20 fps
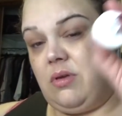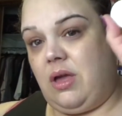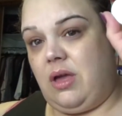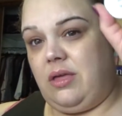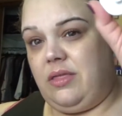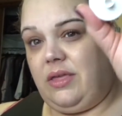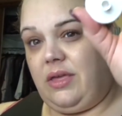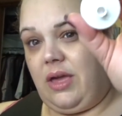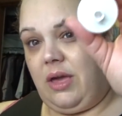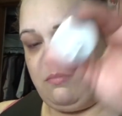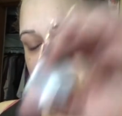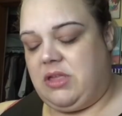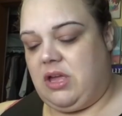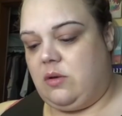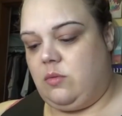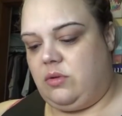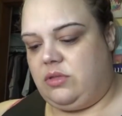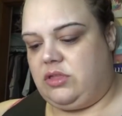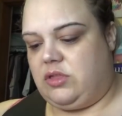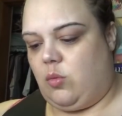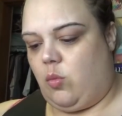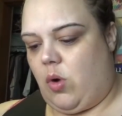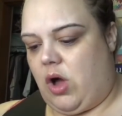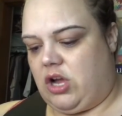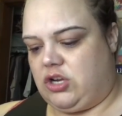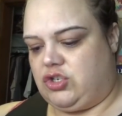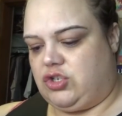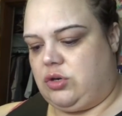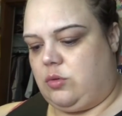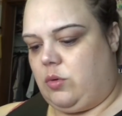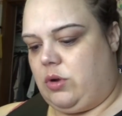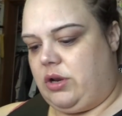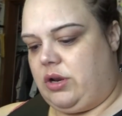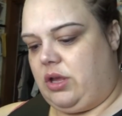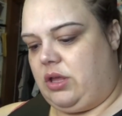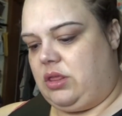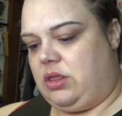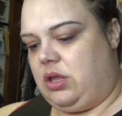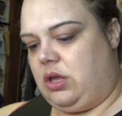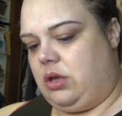Uh, I'm done with the washer one,
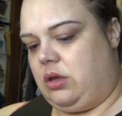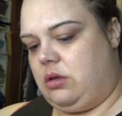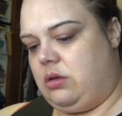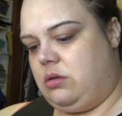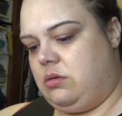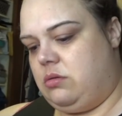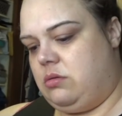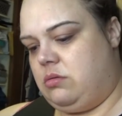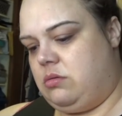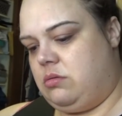I think.